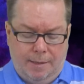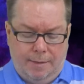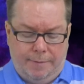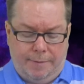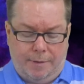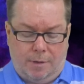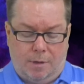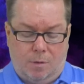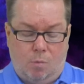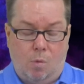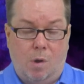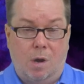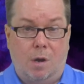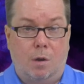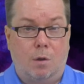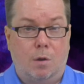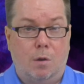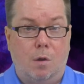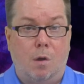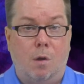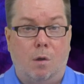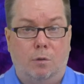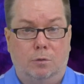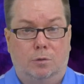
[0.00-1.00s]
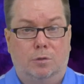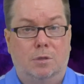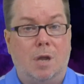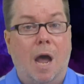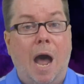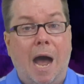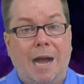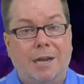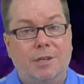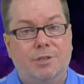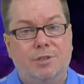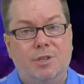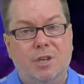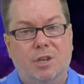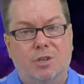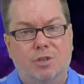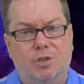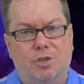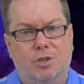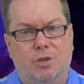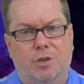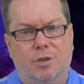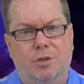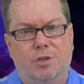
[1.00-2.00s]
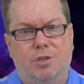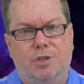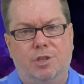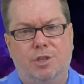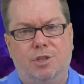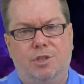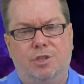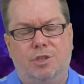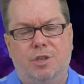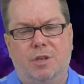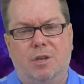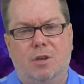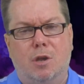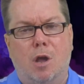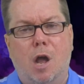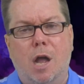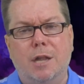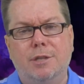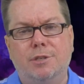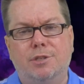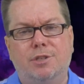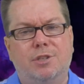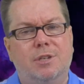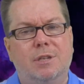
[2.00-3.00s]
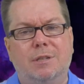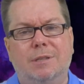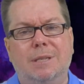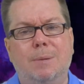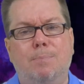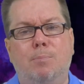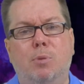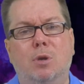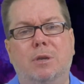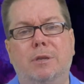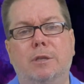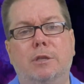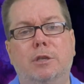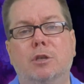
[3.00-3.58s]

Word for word: There are what are called toxic churches that constantly put